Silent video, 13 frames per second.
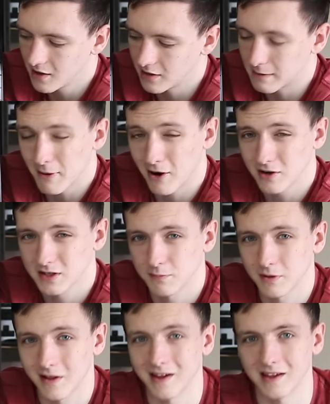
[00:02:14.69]
the power
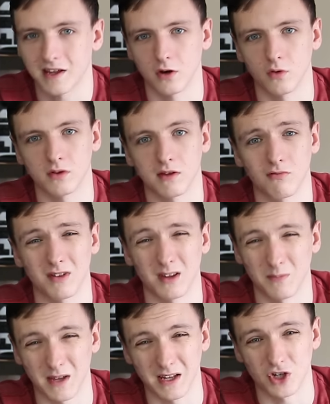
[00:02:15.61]
supply can only
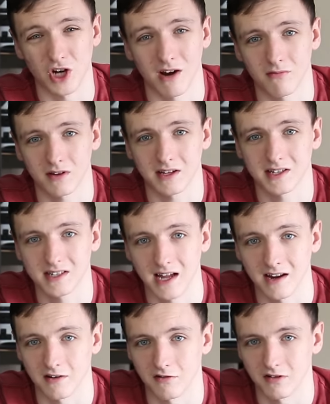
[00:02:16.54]
really be generally
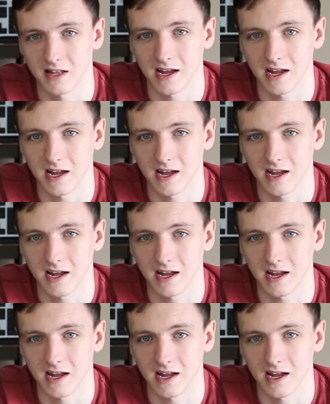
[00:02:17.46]
standard